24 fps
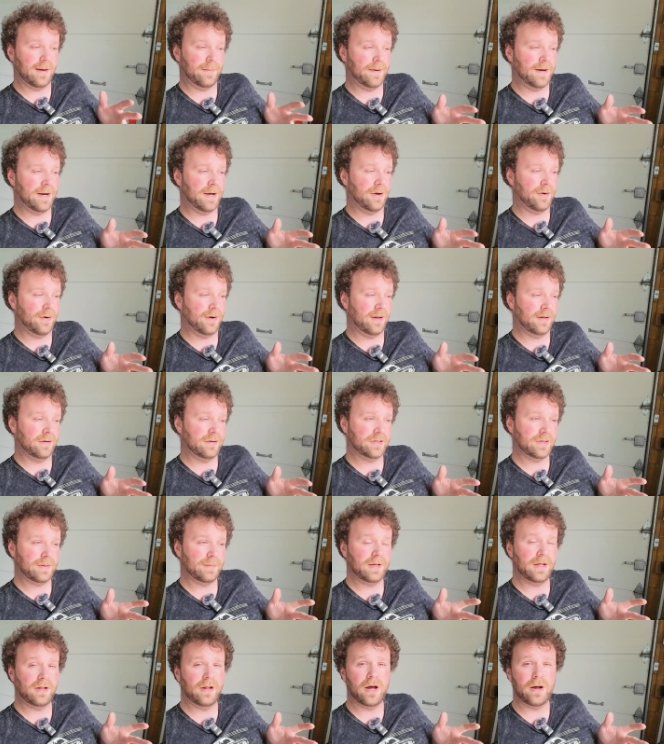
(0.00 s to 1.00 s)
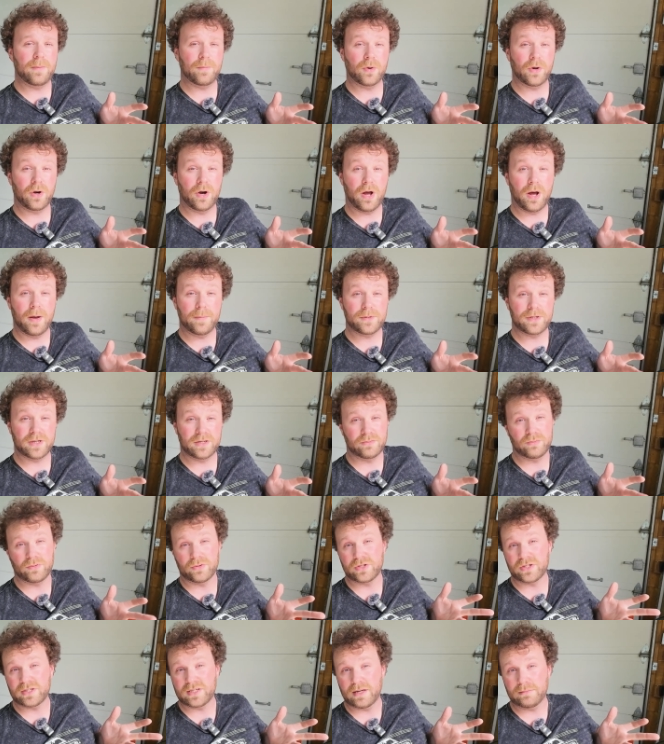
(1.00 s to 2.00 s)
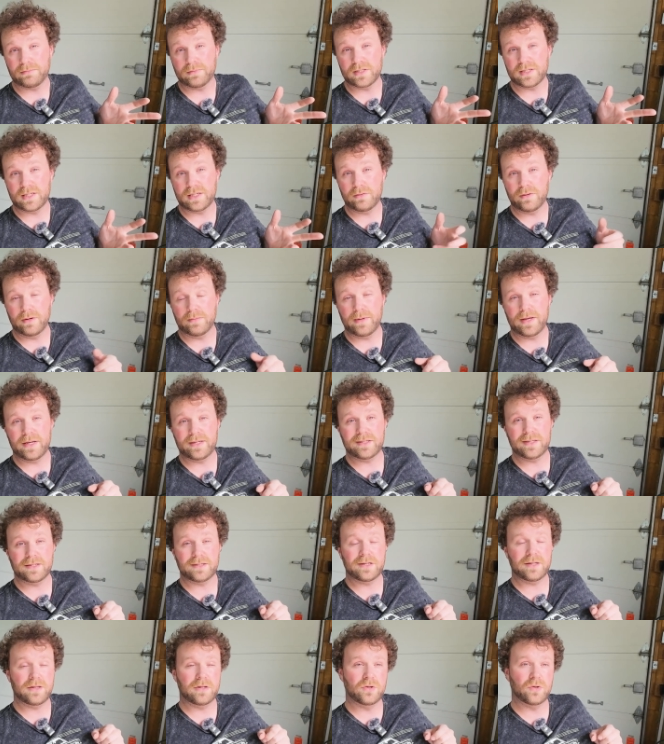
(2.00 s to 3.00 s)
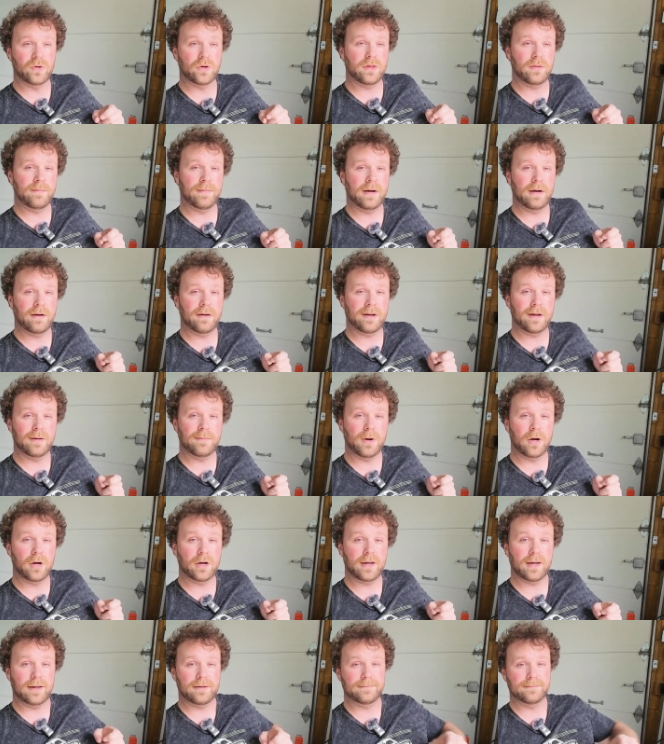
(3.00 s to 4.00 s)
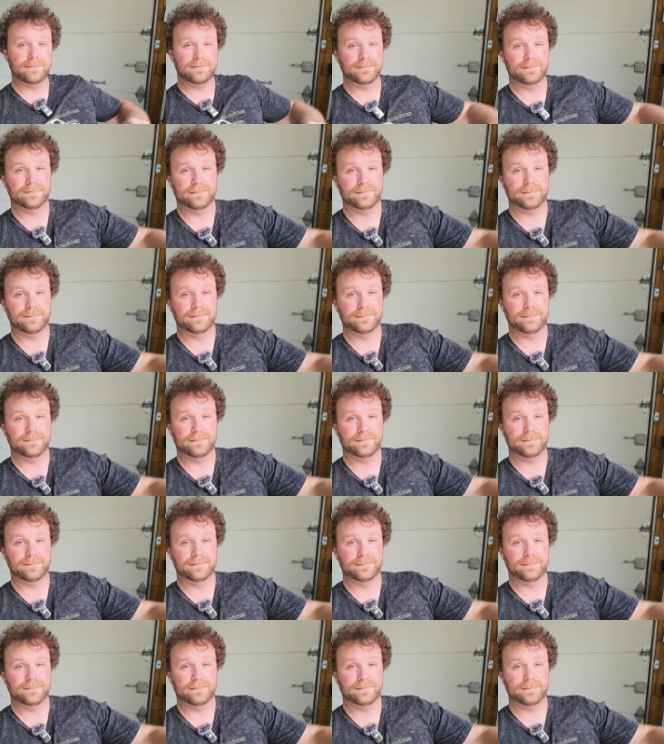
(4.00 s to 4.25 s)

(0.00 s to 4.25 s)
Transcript: coming out, and there's going to be a lot more options. We'll just have to see what makes it to the North American market.